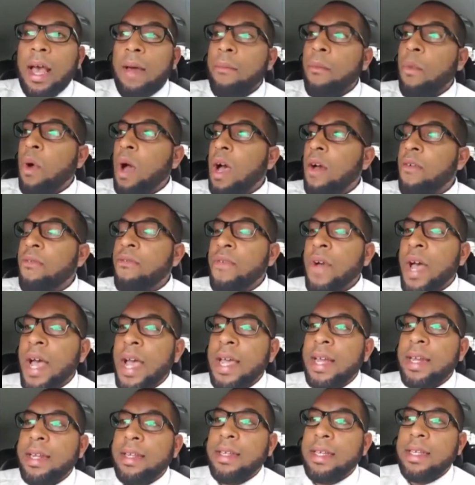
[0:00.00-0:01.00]
And what I
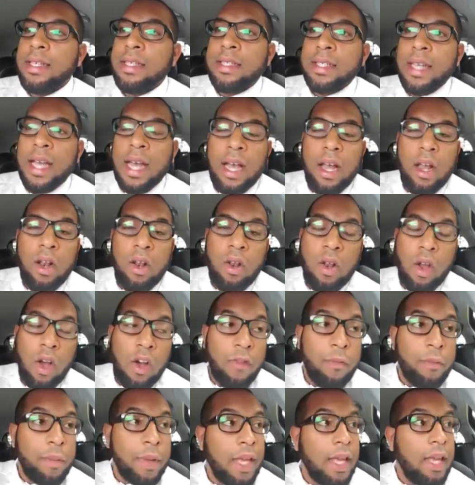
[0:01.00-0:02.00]
find is that a
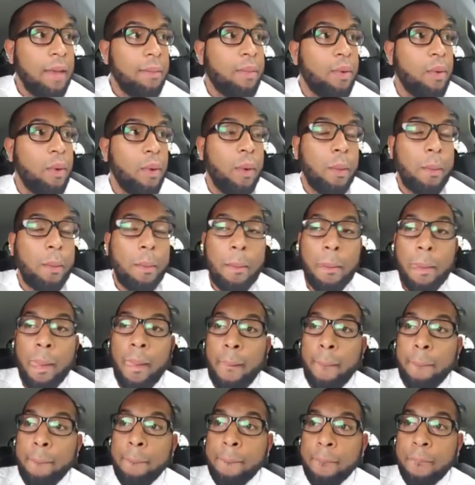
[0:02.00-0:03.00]
lot of people,
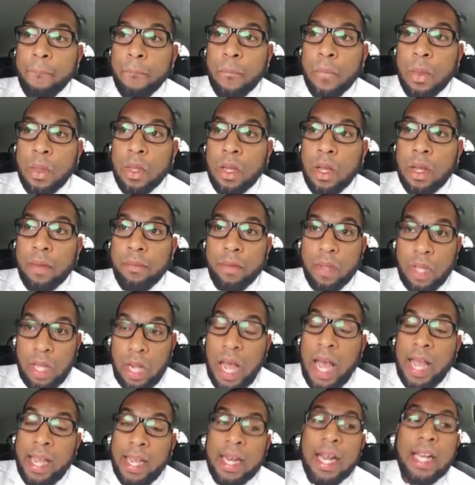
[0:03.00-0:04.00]

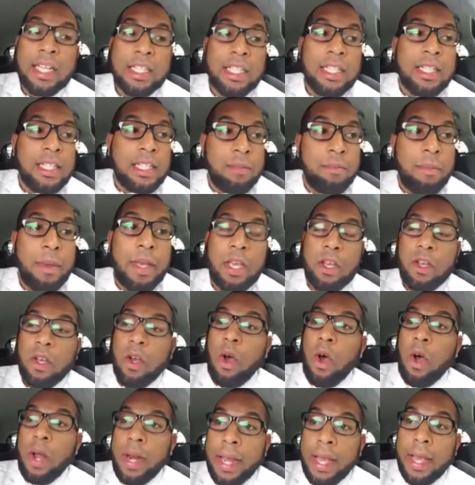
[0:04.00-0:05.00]
I can actually speak
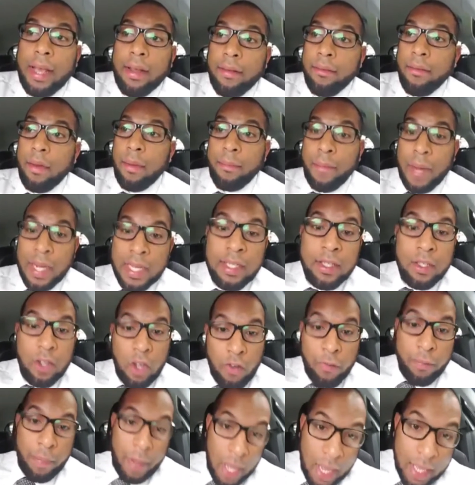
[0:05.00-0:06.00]
on it
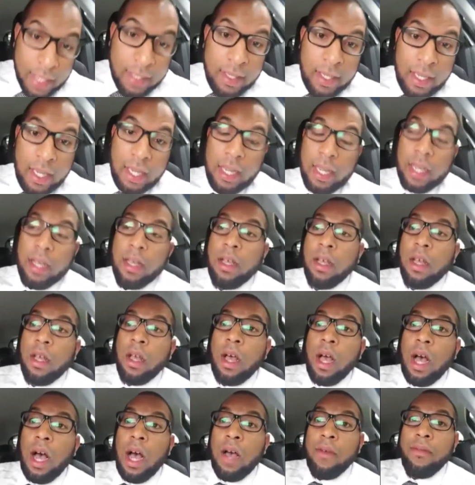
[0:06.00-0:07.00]
myself personally.
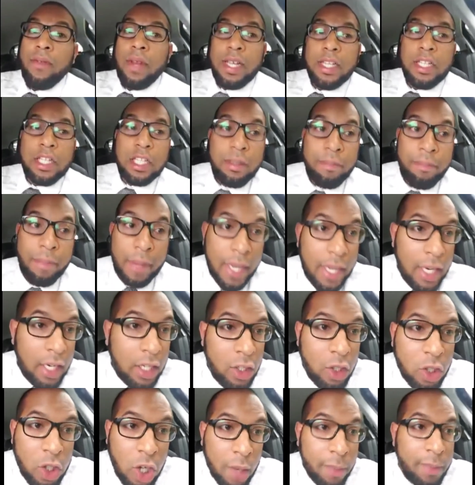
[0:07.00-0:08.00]
I've literally been
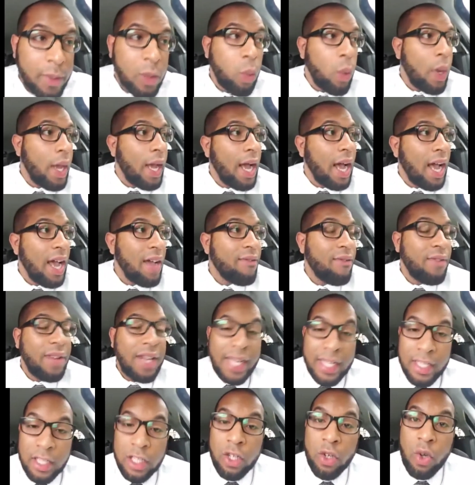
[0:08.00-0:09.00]
in jobs where I've
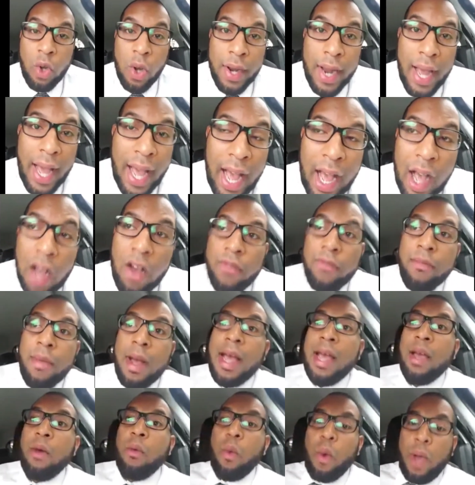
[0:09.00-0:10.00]
literally gone out of
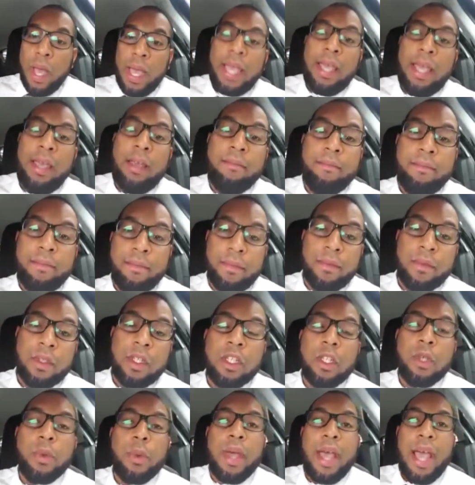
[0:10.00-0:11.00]
my way
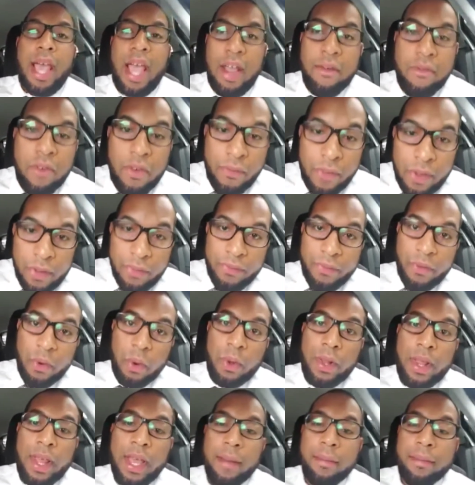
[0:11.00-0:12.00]
to do everything
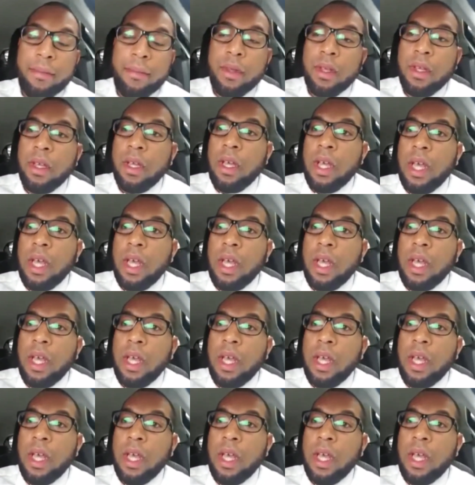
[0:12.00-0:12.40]
for them.